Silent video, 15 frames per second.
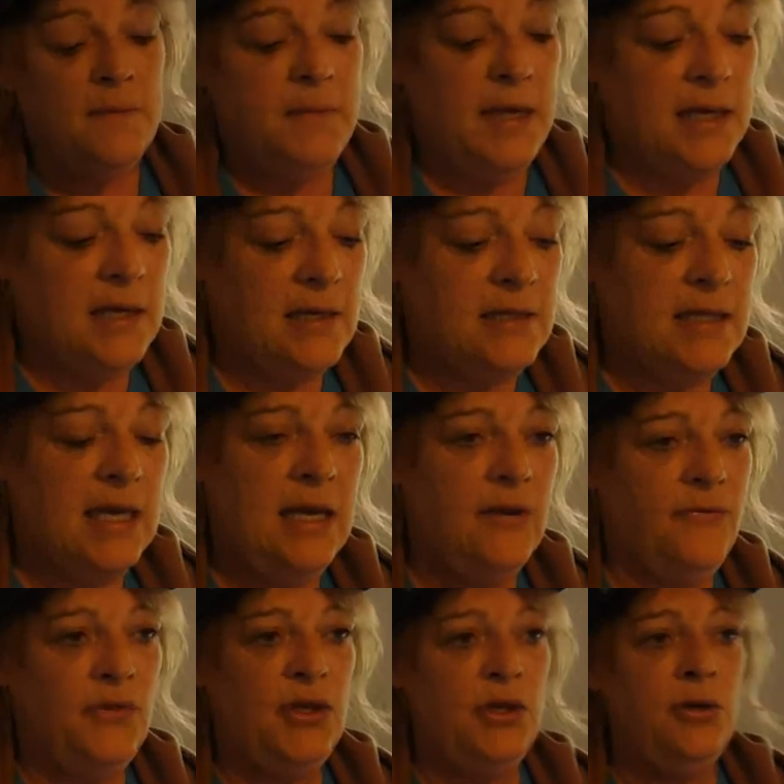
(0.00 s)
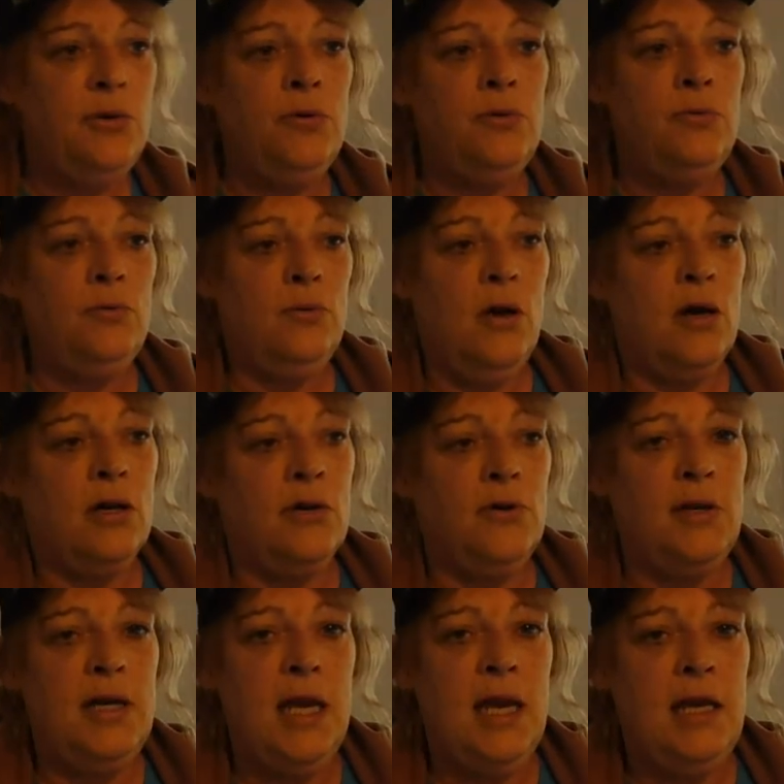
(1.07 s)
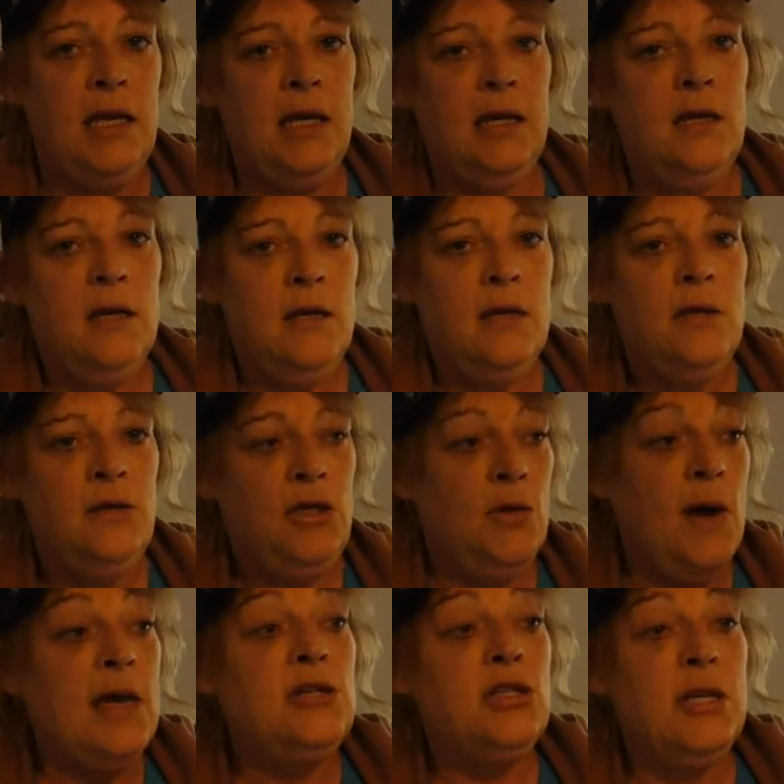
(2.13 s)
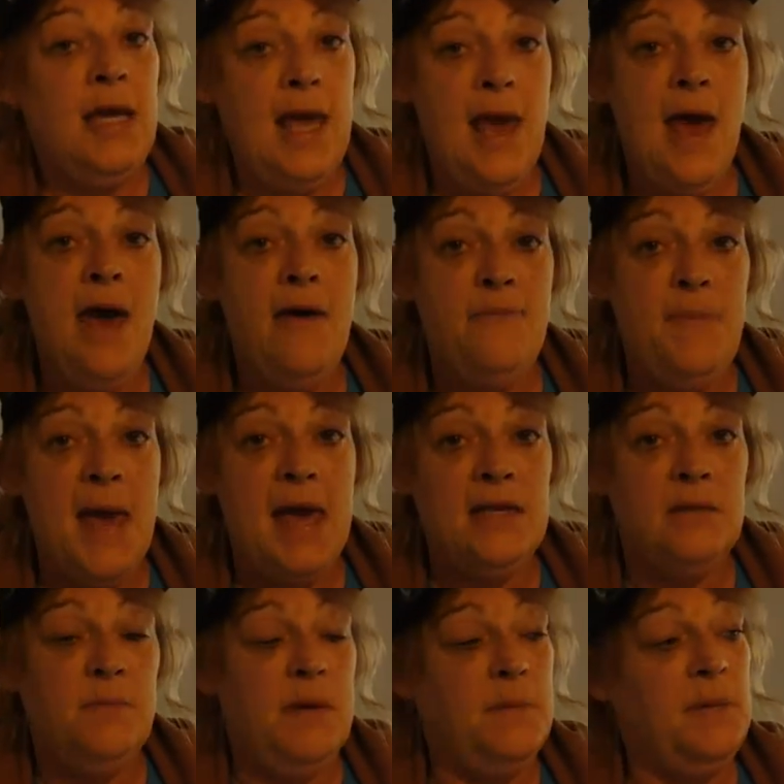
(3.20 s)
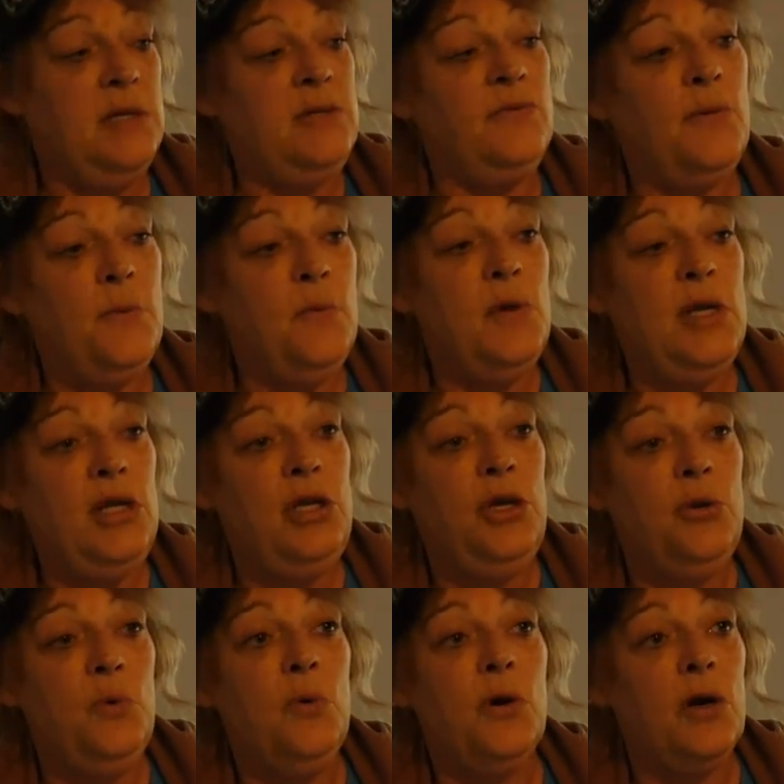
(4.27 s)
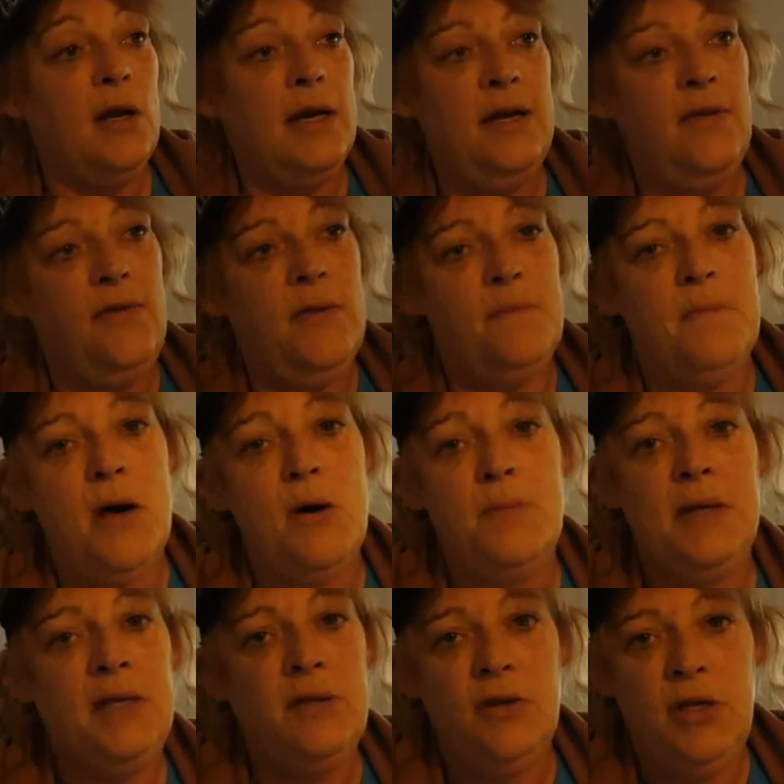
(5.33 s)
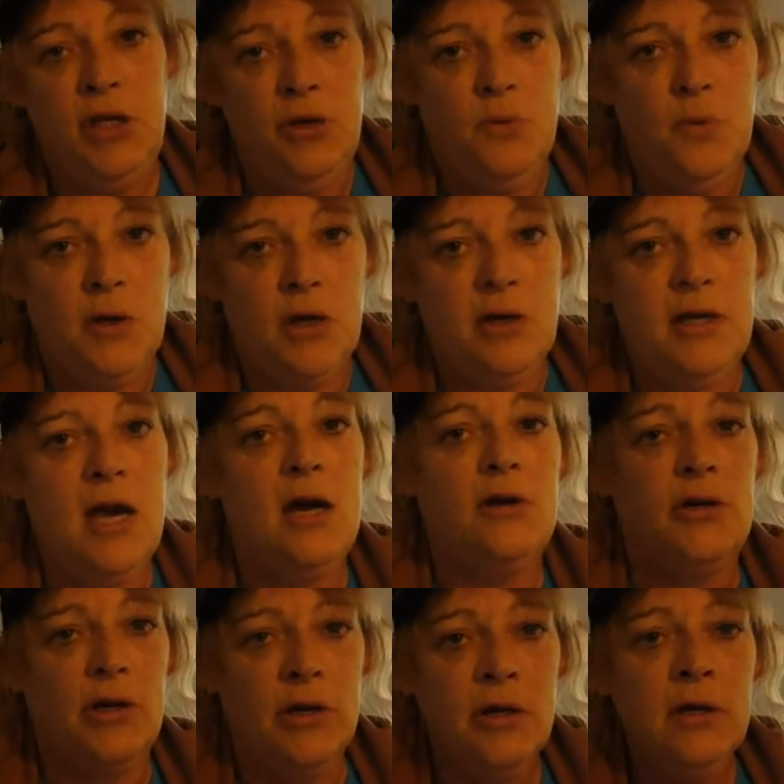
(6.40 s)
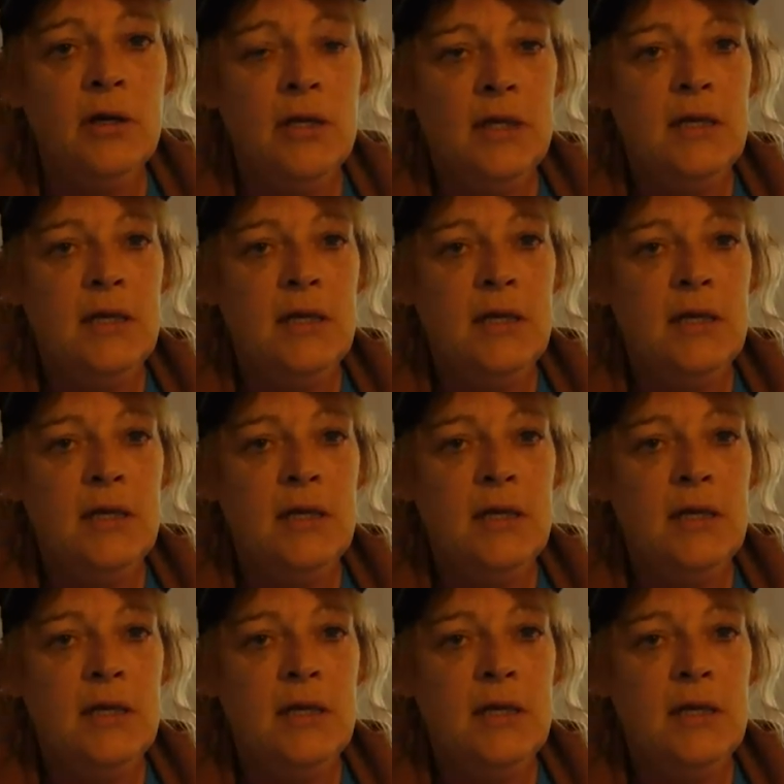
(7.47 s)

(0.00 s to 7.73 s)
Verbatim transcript: Because if you are creating, you actually have past memories from when you were in the moment that you were younger.